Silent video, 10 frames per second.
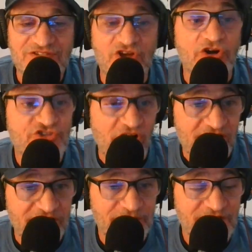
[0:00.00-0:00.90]
dark
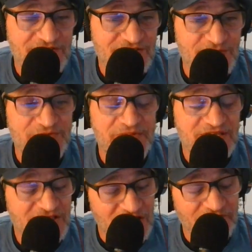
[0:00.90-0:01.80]
chocolate, because it's supposed to be
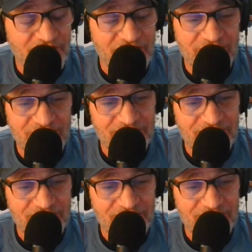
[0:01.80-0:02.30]
good for you.